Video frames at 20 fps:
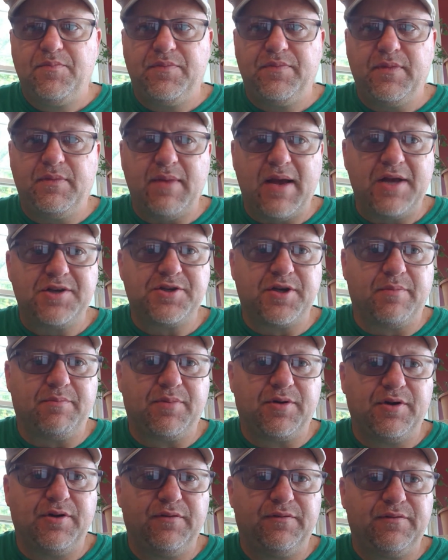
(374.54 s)
matchup
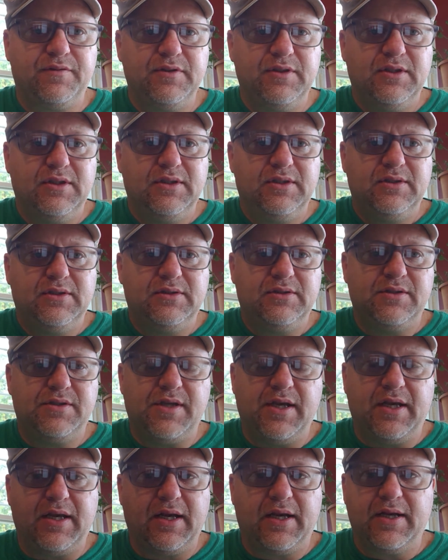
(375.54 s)
proof.
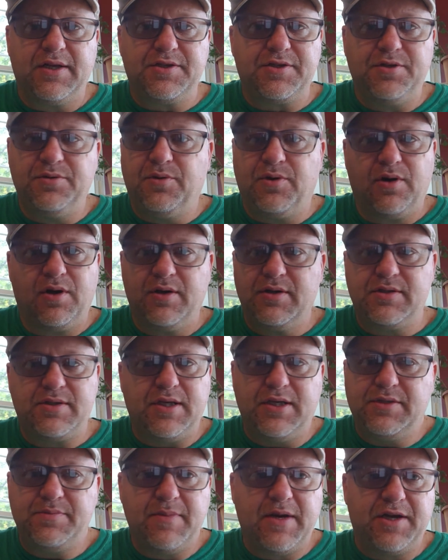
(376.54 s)
Zeke against New Orleans,
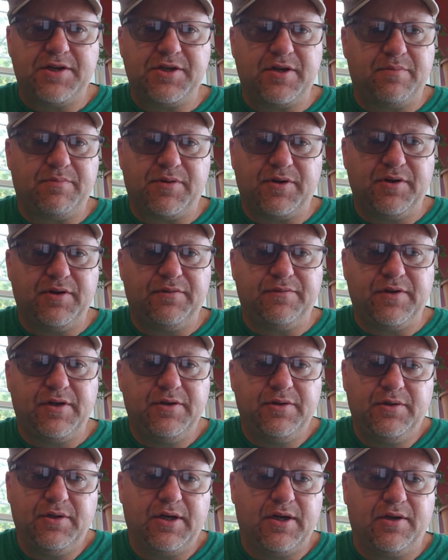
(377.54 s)
he's matchup proof, and
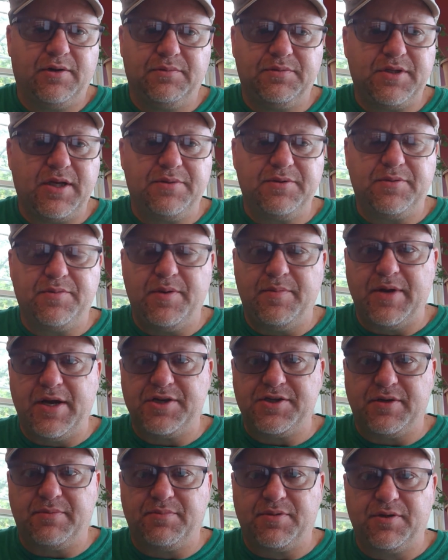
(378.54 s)
Julio seems to be
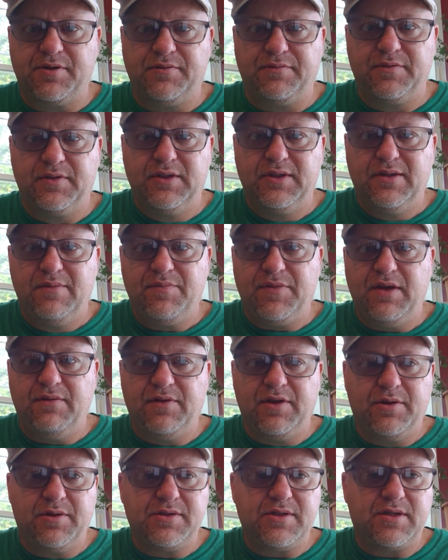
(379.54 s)
matchup proof,
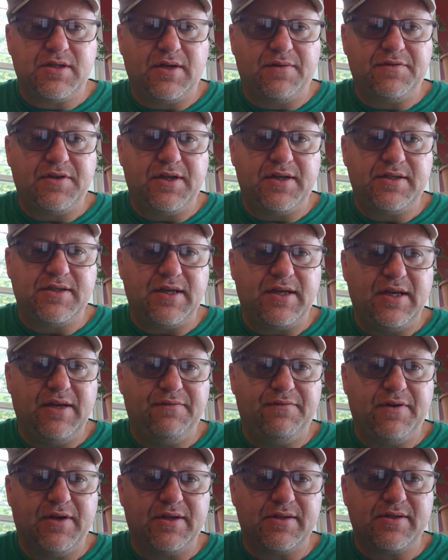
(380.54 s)
even though it's a tough Tennessee
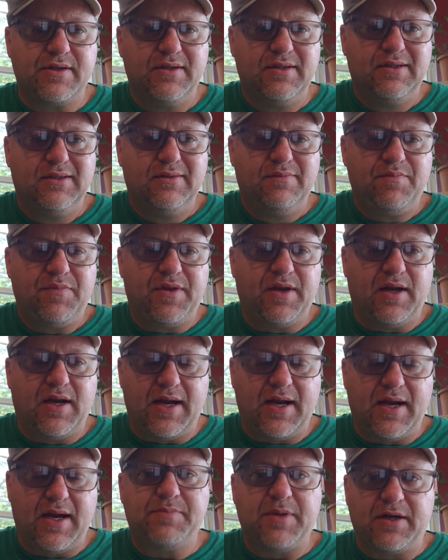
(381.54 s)
defense.
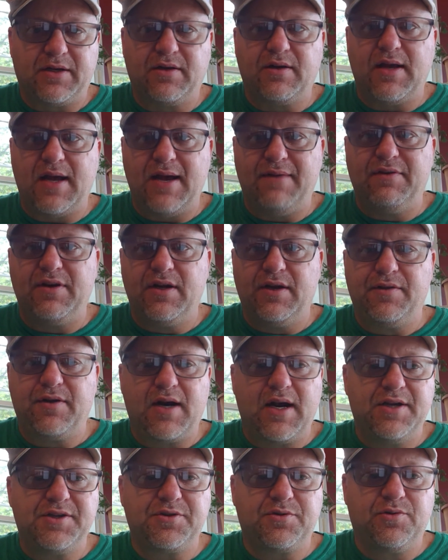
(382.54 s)
I expect her to have another
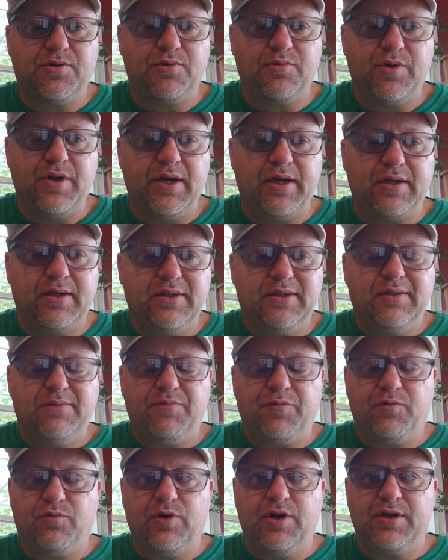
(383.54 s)
high scoring week.
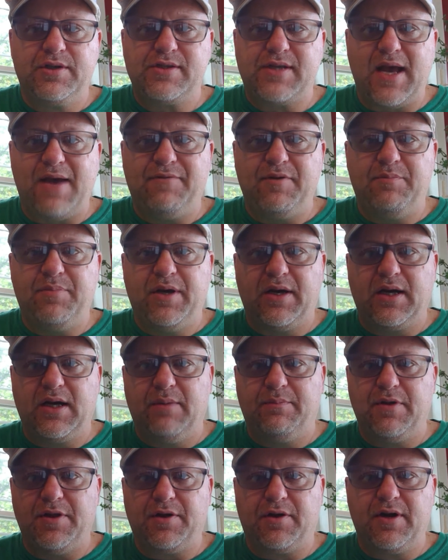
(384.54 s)
Real savvy
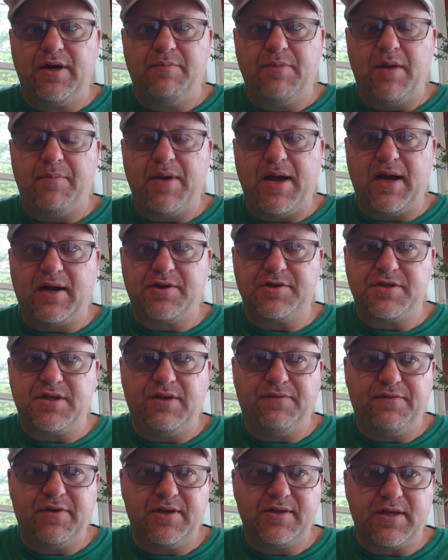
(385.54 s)
pickup of the Green Bay Packers
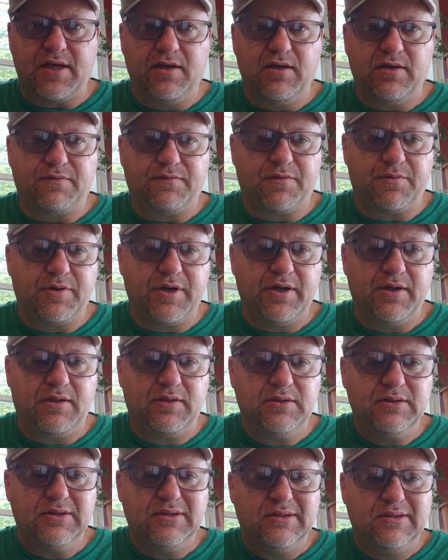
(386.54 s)
defense. They look for real.